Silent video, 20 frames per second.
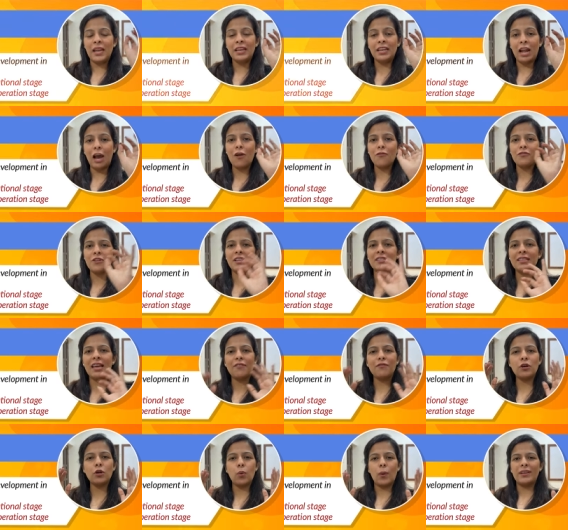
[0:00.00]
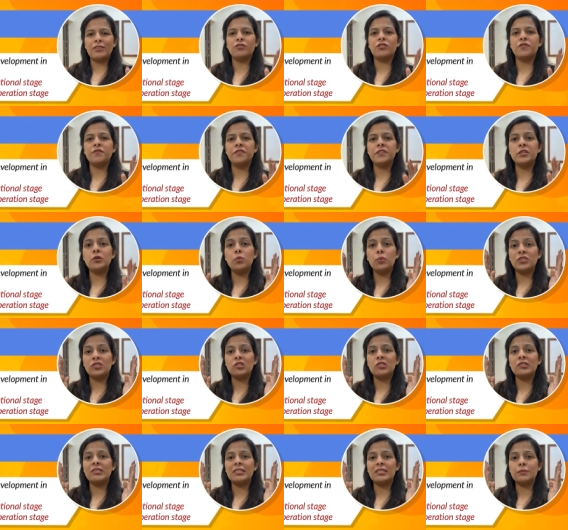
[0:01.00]
Now friends, I have a question for you
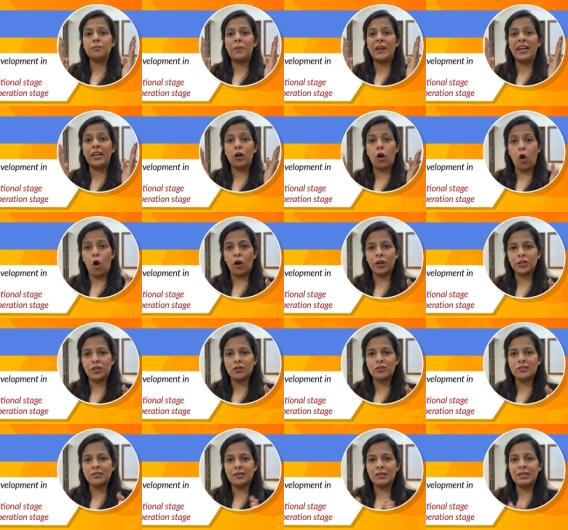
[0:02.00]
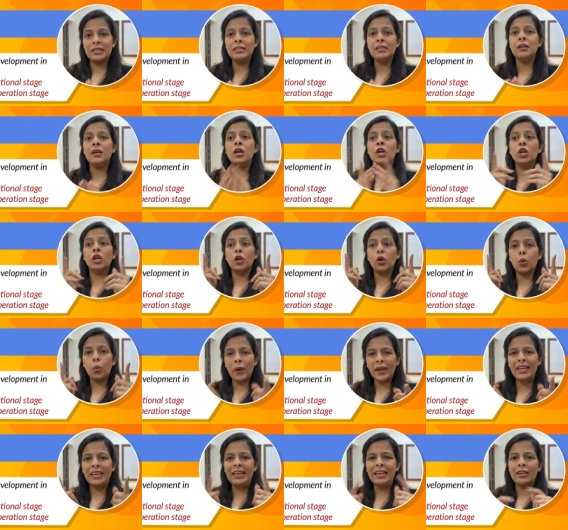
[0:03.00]
which is displayed on your screen.
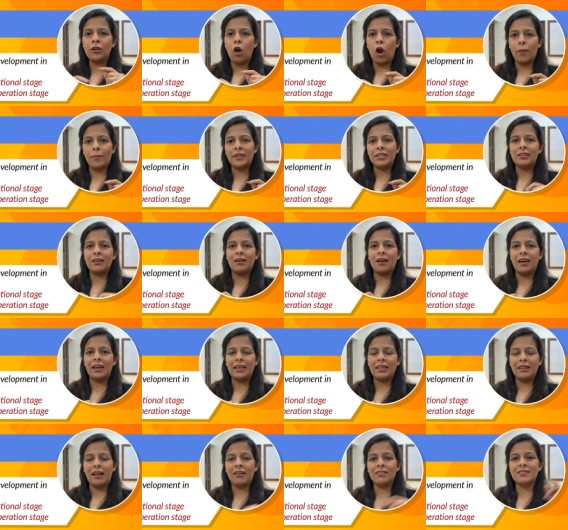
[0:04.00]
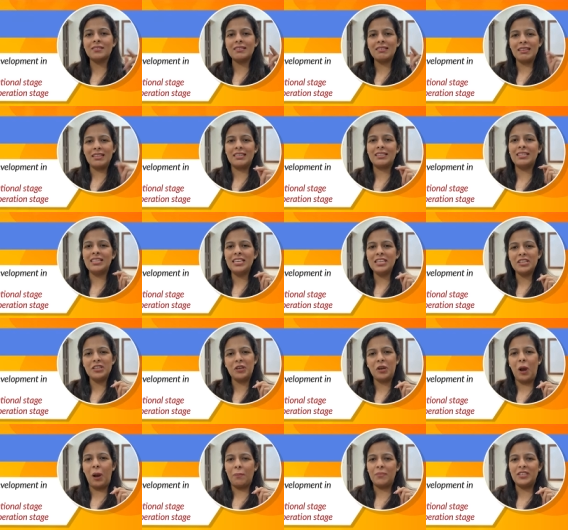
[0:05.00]
Quickly comment the correct answer in the
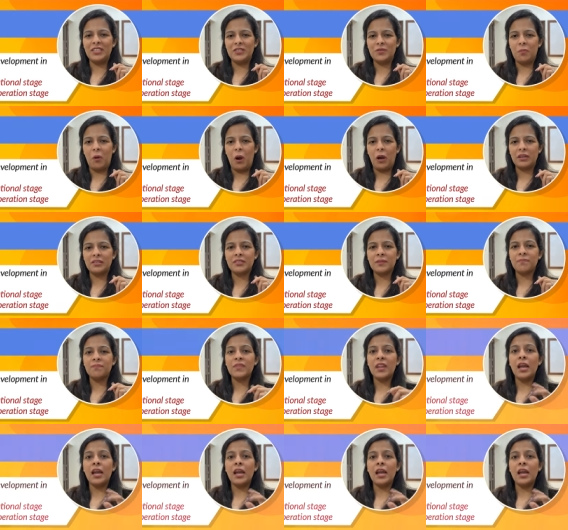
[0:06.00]
comments box.